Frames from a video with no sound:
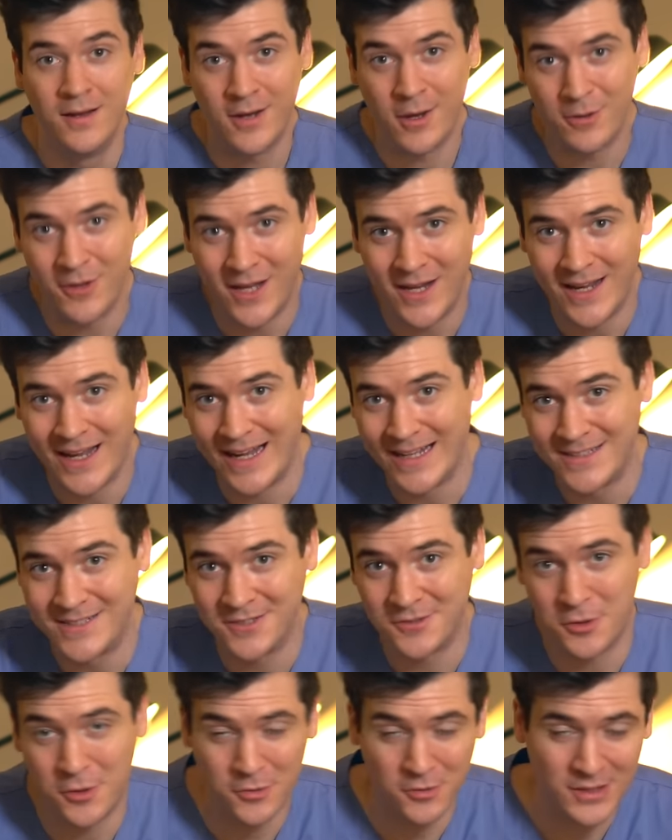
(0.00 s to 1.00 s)
Now, a lot of
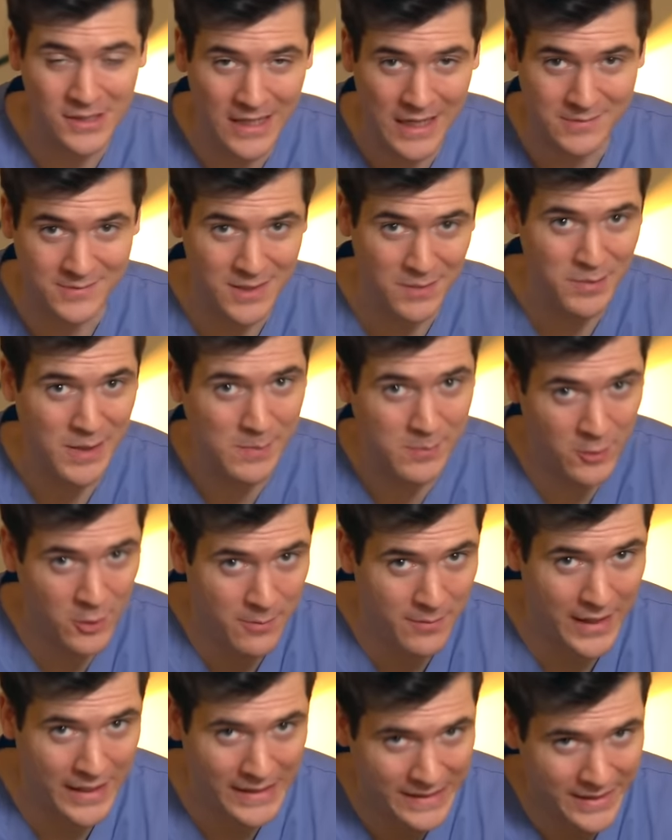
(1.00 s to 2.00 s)
anecdotal claims that people
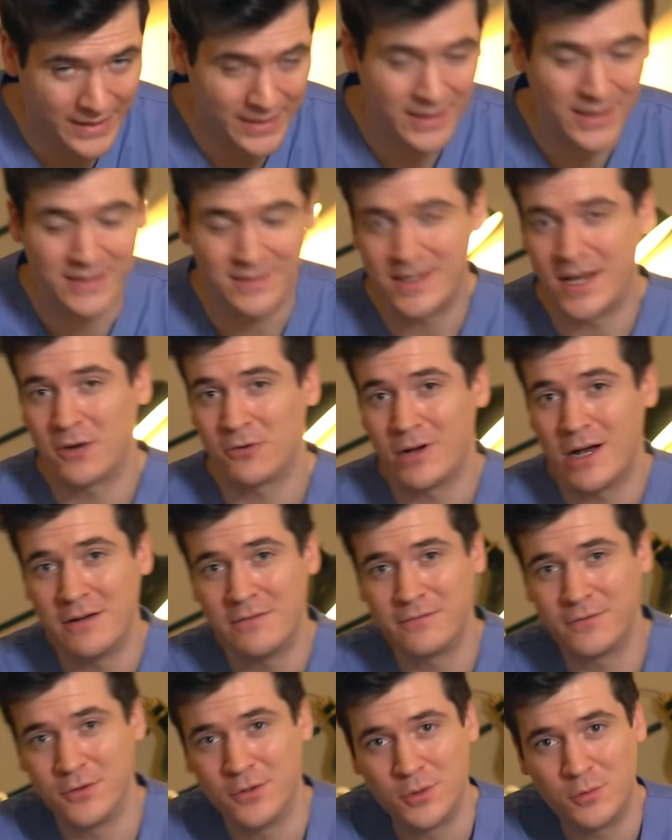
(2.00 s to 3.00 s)
are making is that
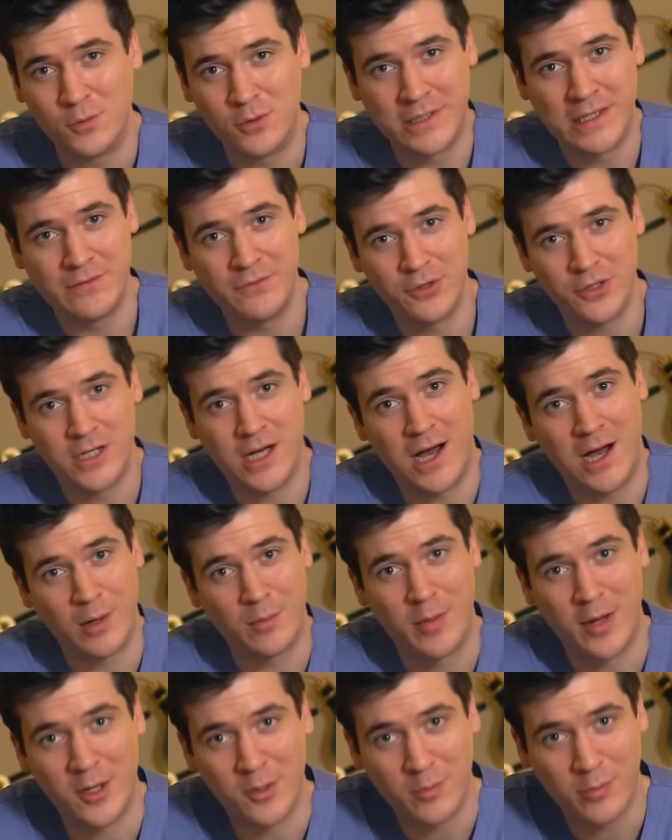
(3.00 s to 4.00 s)
raw food will give your dog
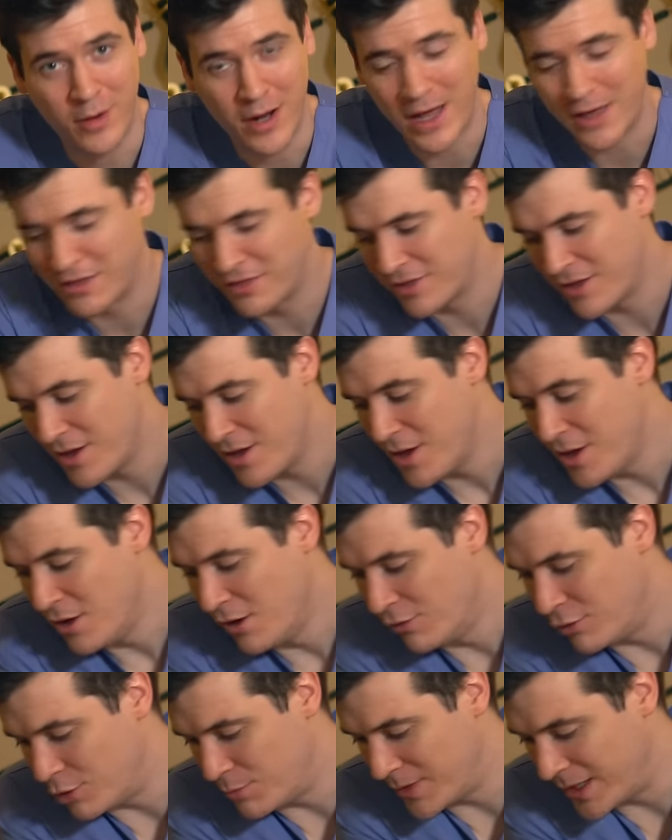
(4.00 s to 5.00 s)
better breath
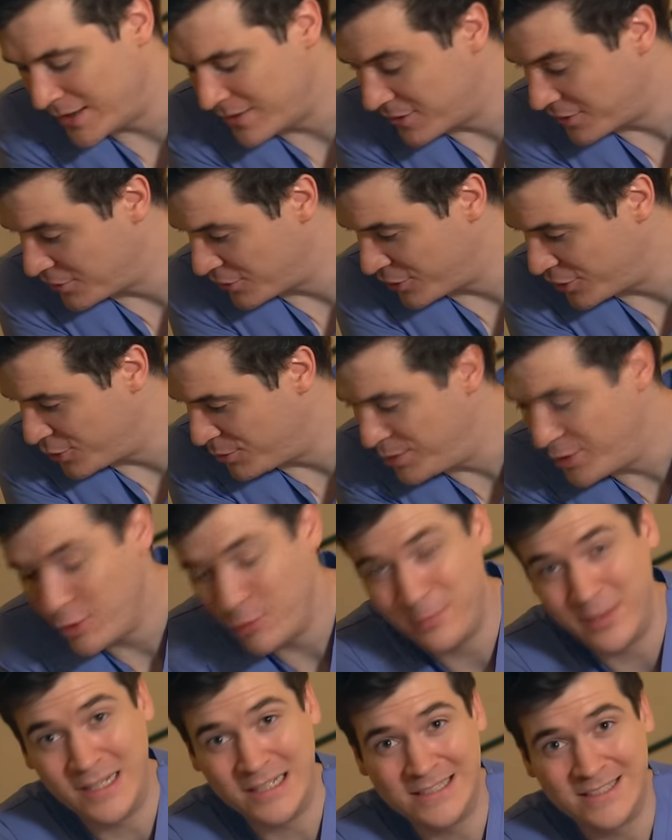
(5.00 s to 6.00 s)
will make their little
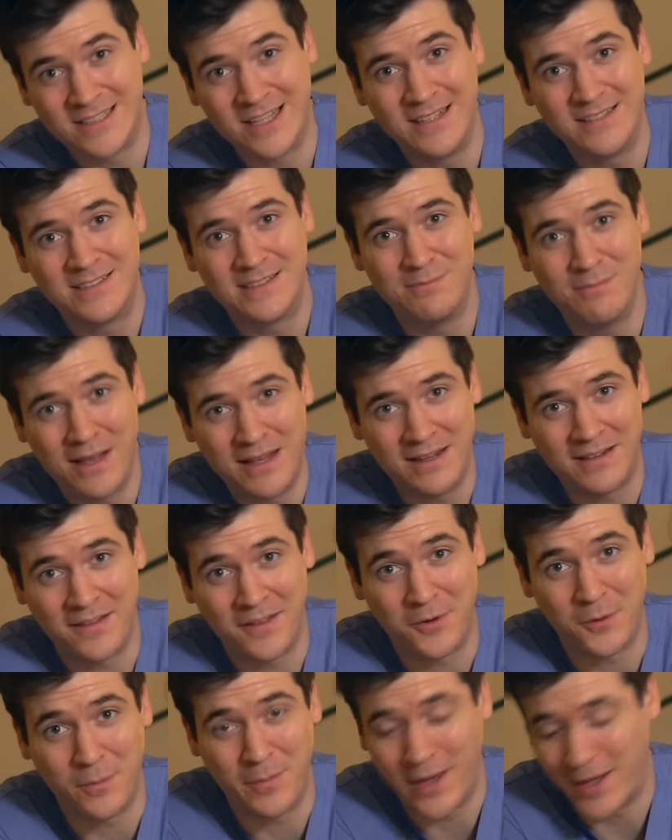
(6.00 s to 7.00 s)
poopies smell a
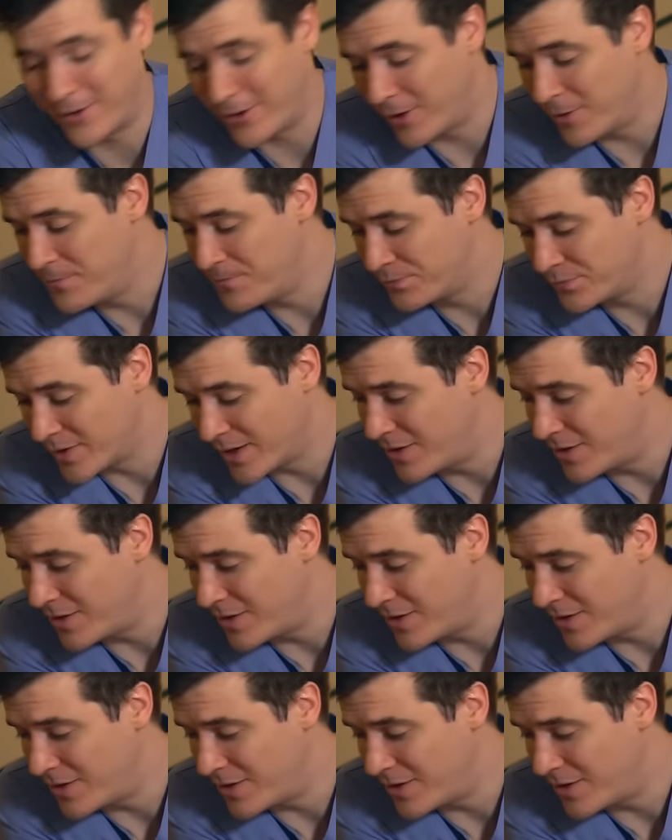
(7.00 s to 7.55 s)
little better,